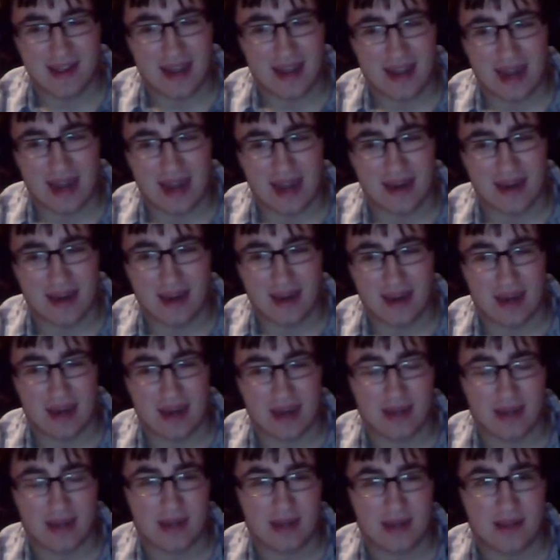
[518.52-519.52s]
I, I
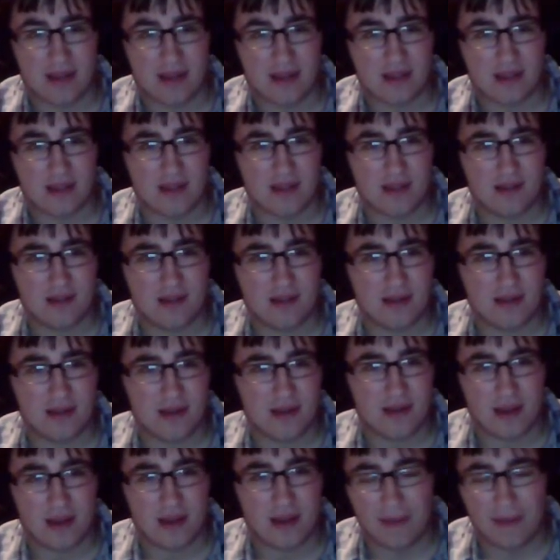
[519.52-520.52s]
there's,
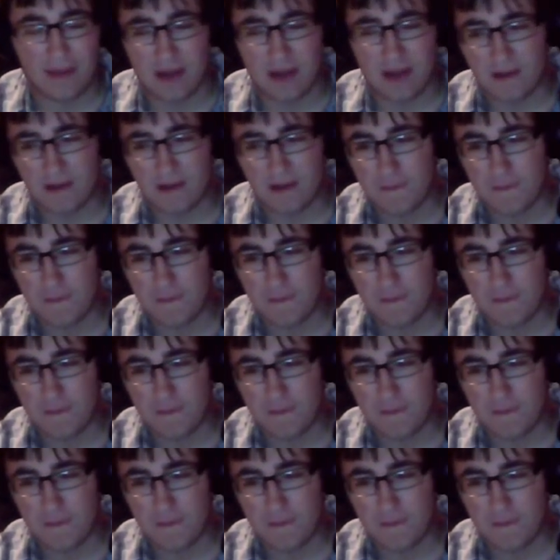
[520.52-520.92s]
I mean,